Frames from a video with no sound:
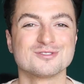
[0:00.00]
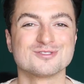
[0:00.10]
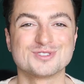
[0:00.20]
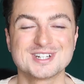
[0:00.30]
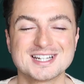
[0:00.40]

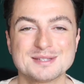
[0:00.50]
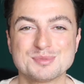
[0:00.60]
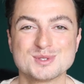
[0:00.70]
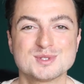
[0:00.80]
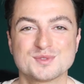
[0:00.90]
really
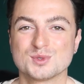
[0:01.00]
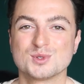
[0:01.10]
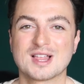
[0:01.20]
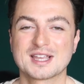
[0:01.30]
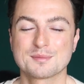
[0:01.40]

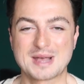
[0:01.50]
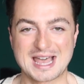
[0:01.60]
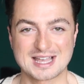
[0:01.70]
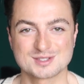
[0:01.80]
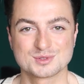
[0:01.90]
beautiful like
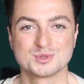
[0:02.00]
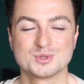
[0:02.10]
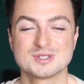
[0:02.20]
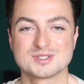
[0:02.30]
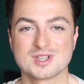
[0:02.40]

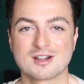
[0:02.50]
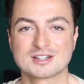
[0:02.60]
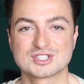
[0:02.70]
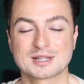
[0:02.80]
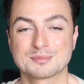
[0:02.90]
pastel
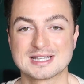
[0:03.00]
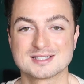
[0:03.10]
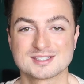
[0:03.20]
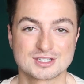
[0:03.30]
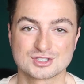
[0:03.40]
Zara check
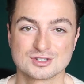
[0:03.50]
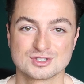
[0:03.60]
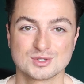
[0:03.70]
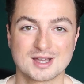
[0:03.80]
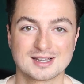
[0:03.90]
blazers I
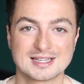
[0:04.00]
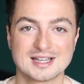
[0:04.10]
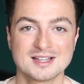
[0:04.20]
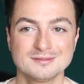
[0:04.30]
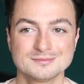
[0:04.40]
showed you
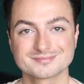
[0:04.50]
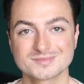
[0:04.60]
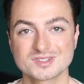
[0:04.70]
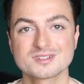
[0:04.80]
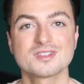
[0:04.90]
earlier.
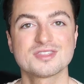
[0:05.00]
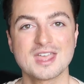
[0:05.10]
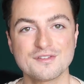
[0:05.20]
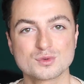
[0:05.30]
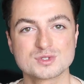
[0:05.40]

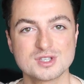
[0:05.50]
They're full